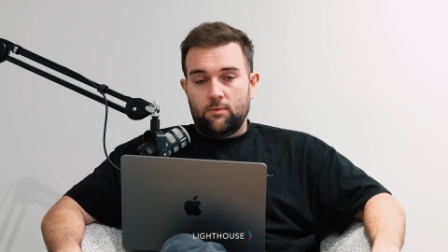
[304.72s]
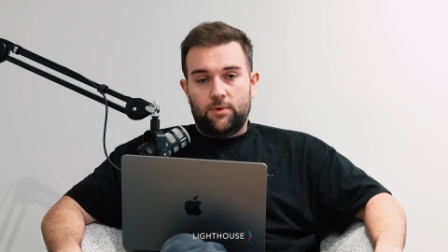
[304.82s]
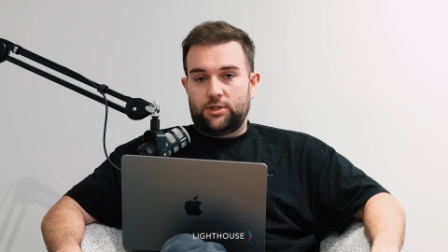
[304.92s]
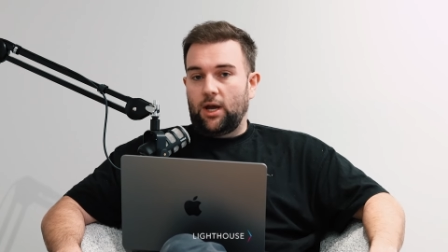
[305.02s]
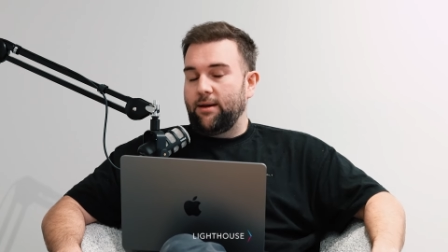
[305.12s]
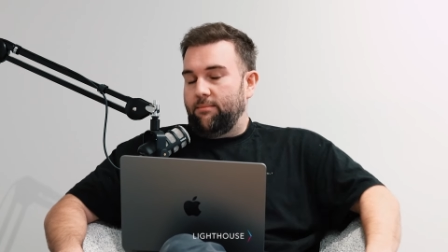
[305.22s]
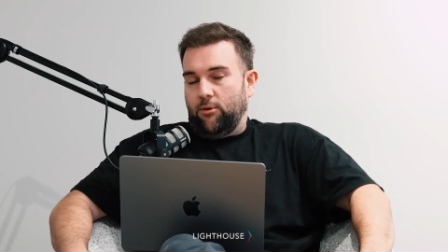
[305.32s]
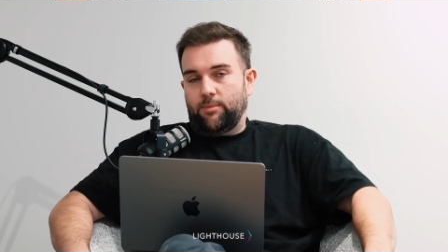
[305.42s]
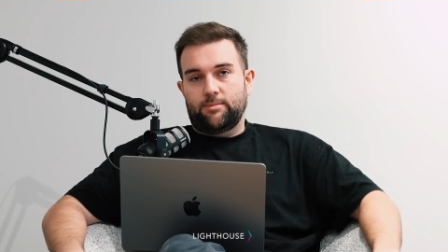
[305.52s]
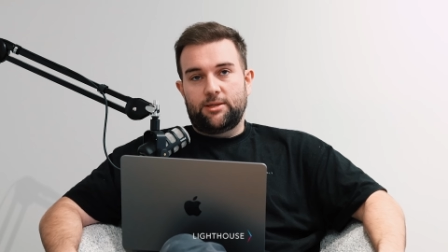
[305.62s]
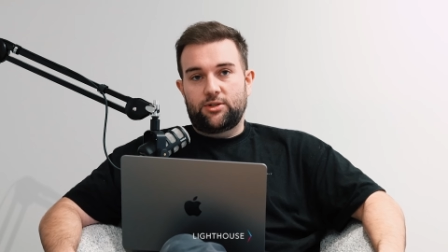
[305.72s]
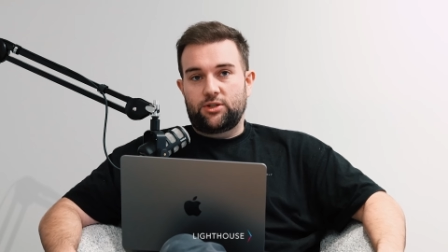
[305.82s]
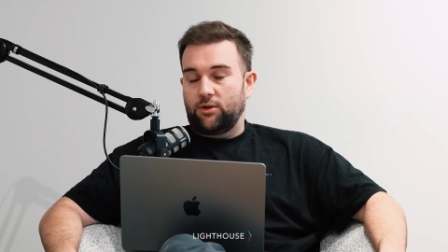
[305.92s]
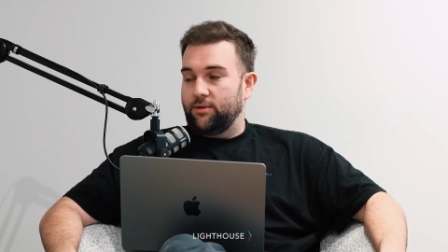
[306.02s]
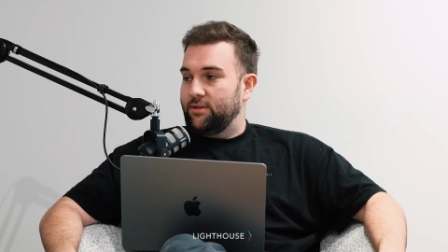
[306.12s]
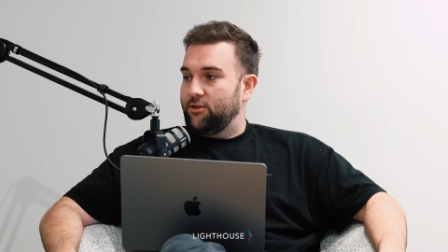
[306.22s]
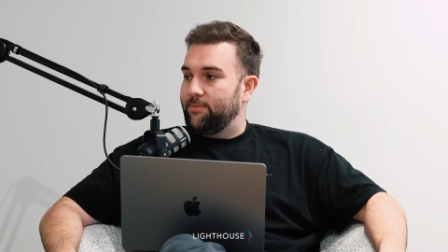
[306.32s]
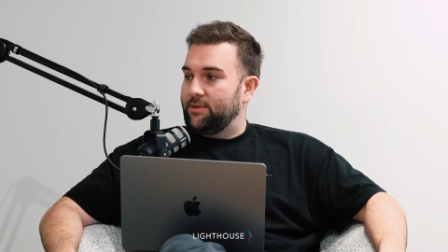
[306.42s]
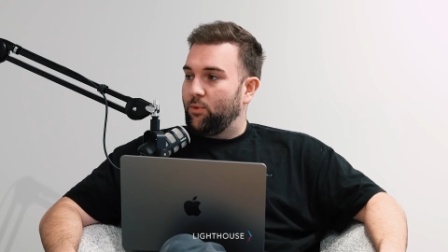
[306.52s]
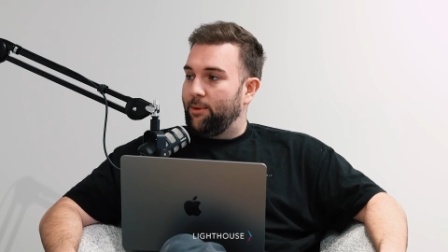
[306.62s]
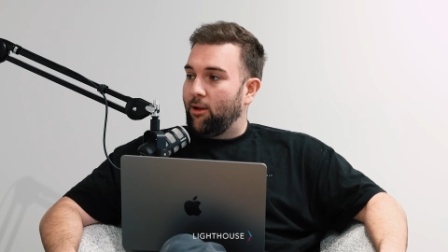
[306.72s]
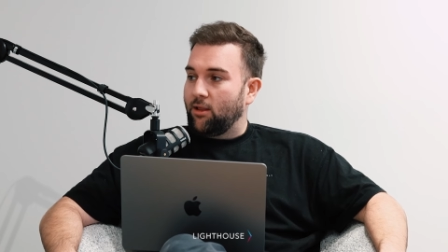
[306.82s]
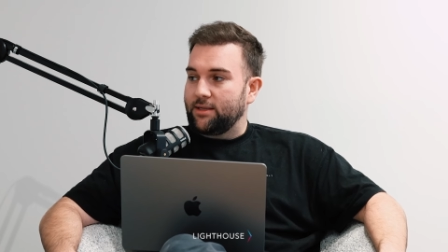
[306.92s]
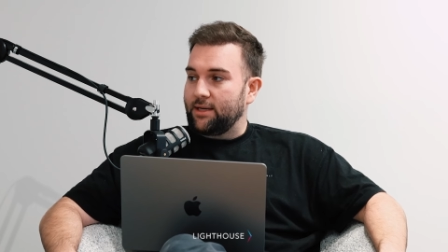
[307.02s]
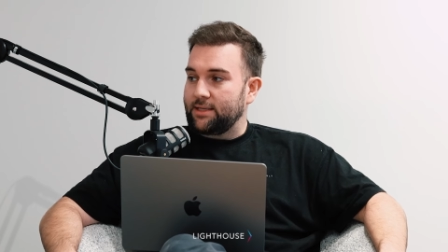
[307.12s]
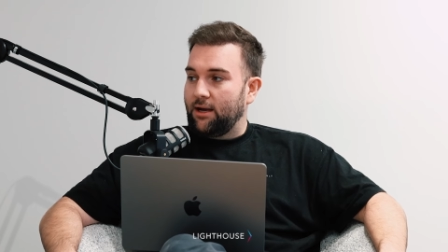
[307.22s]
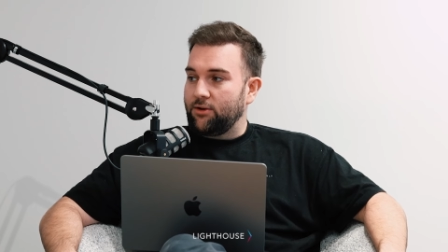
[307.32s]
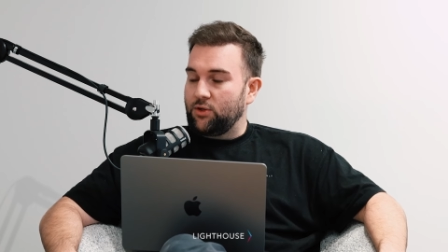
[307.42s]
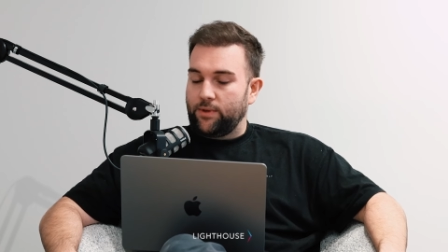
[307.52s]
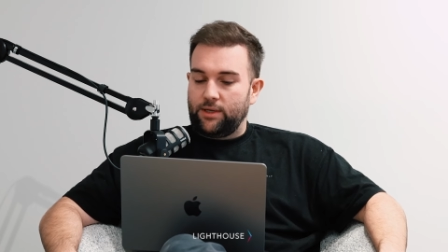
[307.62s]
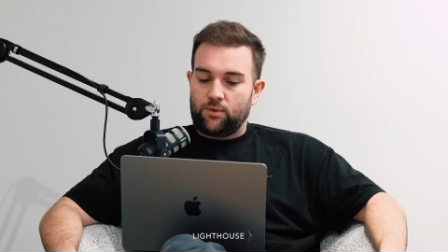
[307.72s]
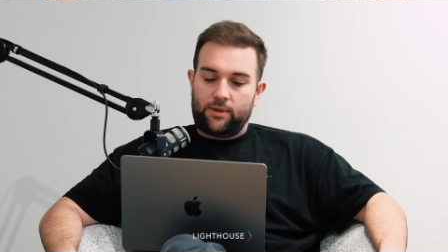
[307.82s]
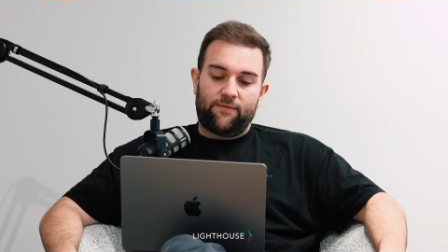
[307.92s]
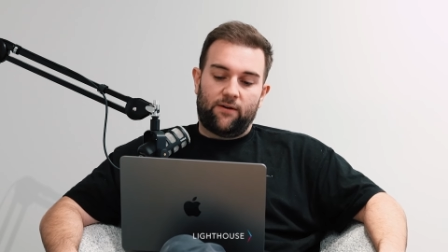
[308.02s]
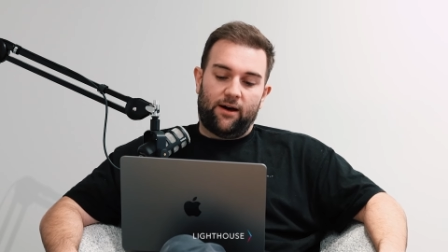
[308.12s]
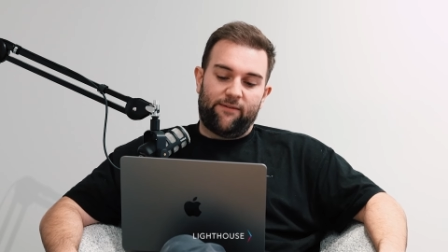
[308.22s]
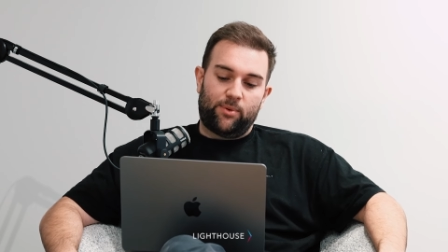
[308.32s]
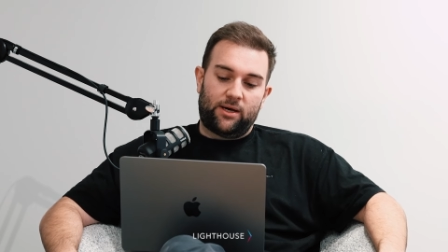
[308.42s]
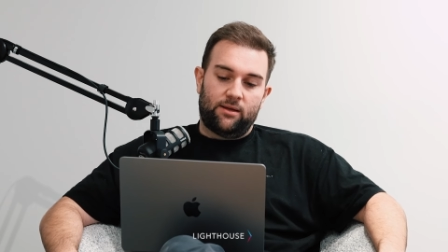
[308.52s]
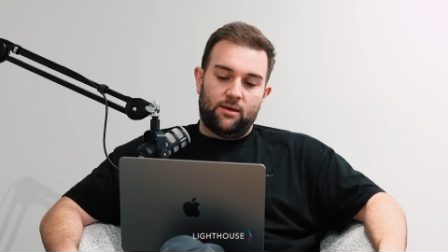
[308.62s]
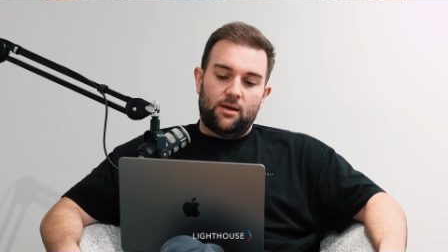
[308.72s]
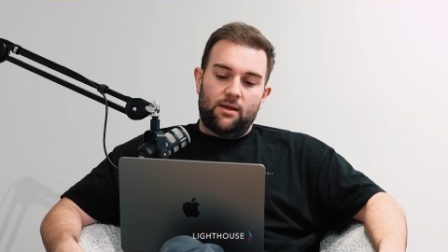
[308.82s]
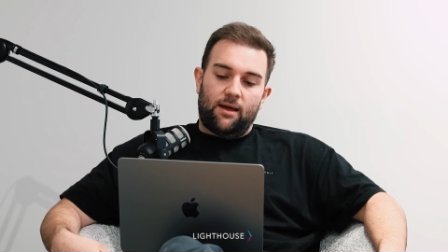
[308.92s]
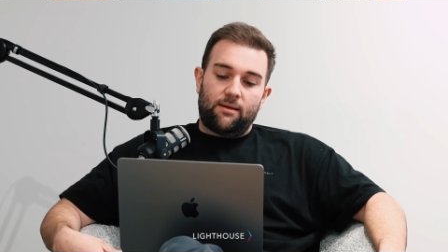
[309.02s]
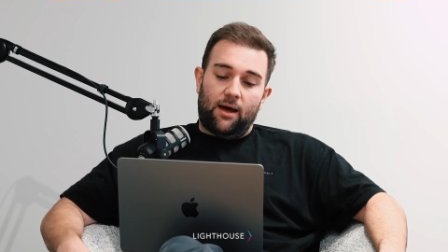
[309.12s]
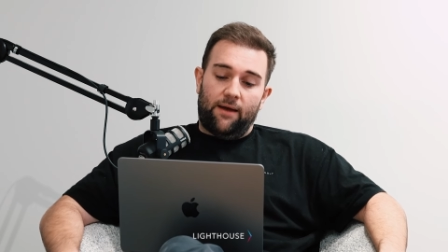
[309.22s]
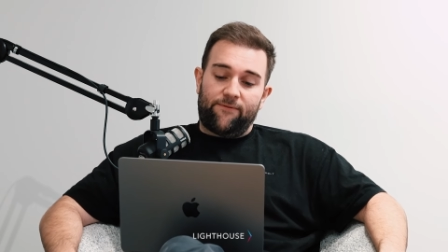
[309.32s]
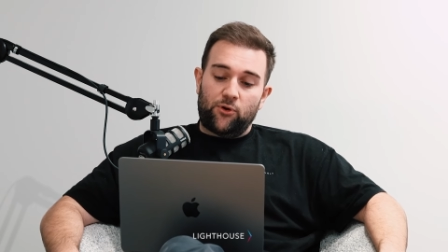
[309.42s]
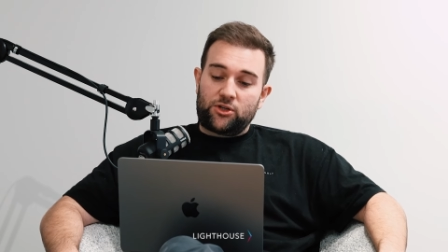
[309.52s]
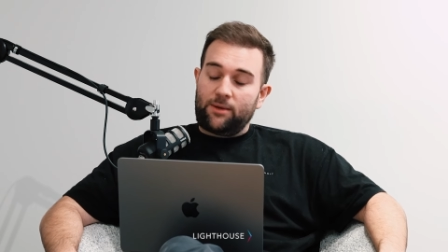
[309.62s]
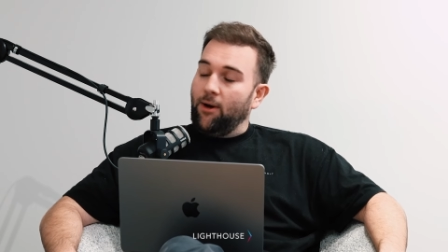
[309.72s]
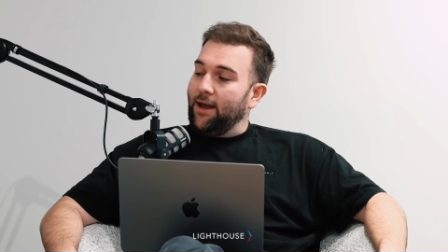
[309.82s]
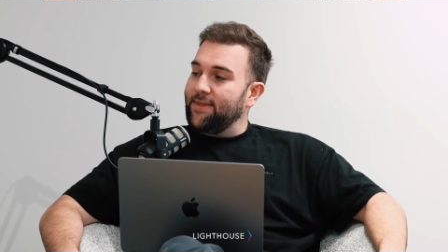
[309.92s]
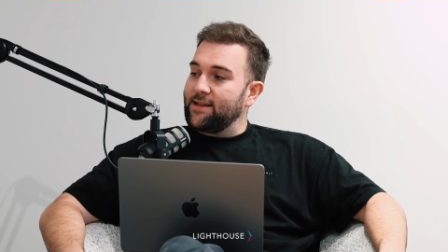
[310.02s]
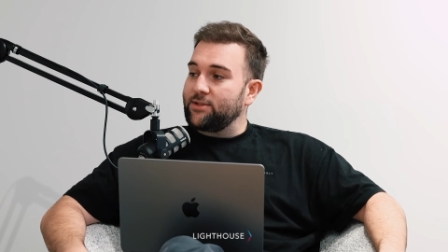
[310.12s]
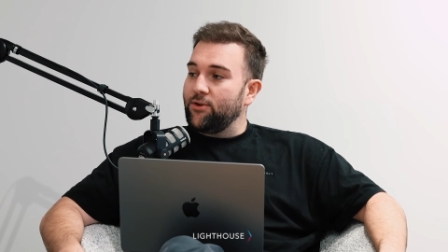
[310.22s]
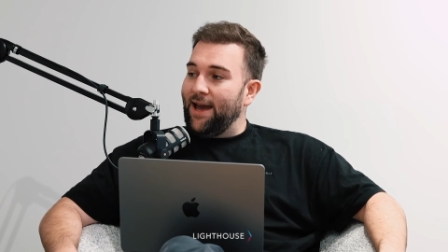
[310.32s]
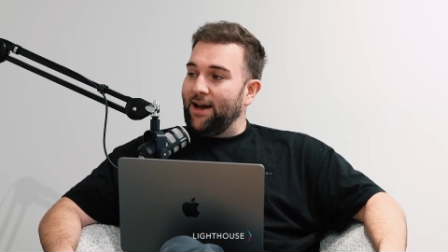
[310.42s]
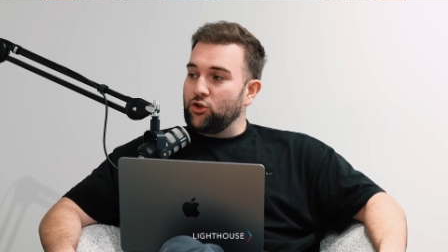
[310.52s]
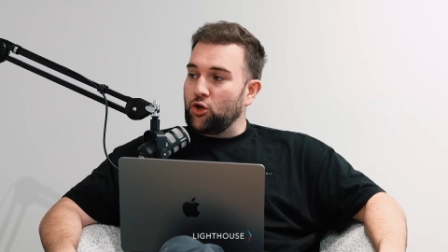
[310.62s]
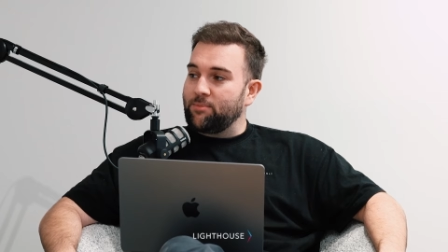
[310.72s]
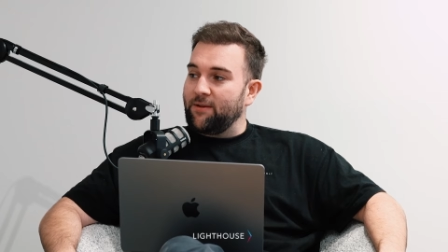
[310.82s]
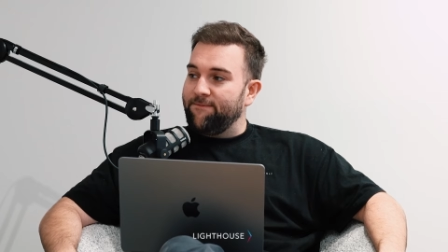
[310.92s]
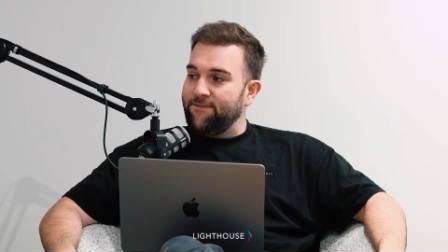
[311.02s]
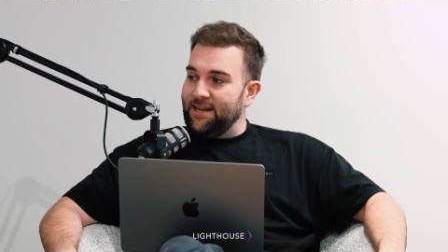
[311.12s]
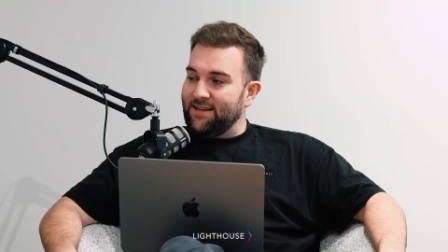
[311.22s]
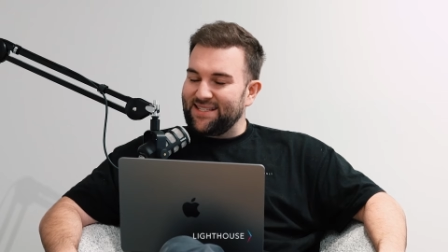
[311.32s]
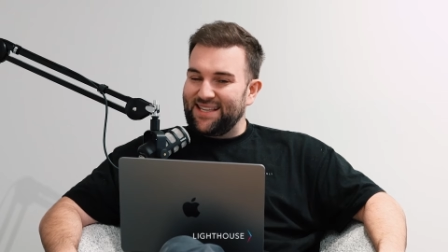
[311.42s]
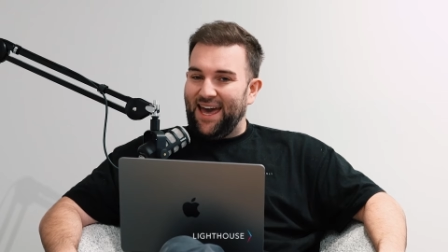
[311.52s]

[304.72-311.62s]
Which probably just shows in terms of where politics are in 2025. But unfortunately, Mike, that is not our job to fix.